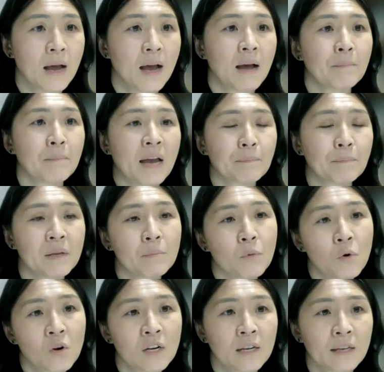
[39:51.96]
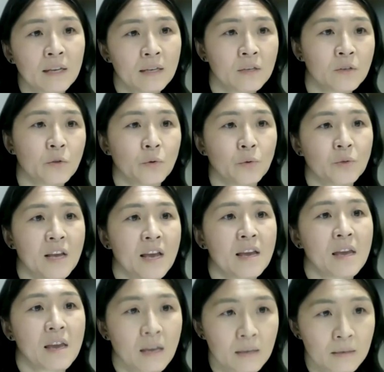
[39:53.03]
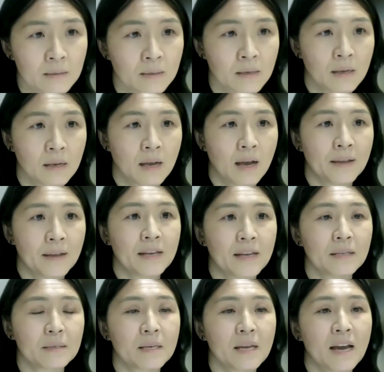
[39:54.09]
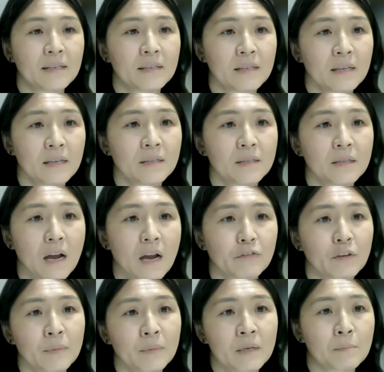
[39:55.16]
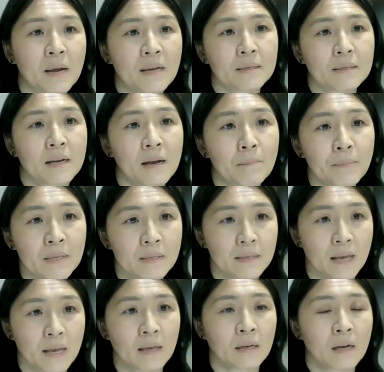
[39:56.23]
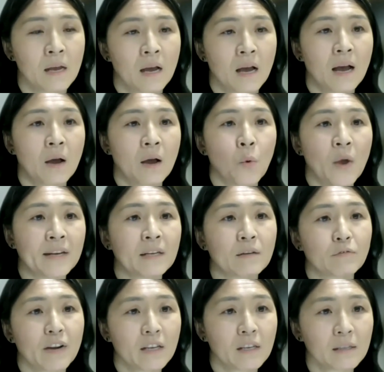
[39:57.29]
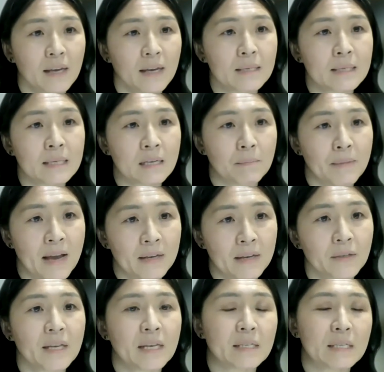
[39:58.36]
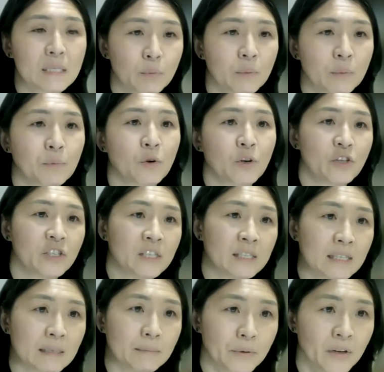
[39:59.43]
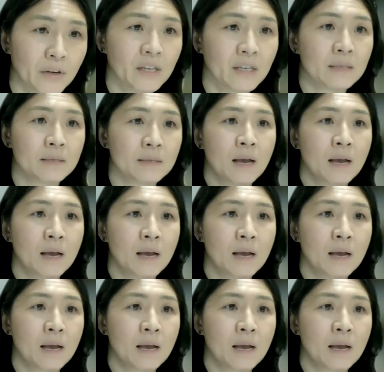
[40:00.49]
might be more akin to takings. That is the idea that the government must compensate when it regulates in a manner that disproportionately burdens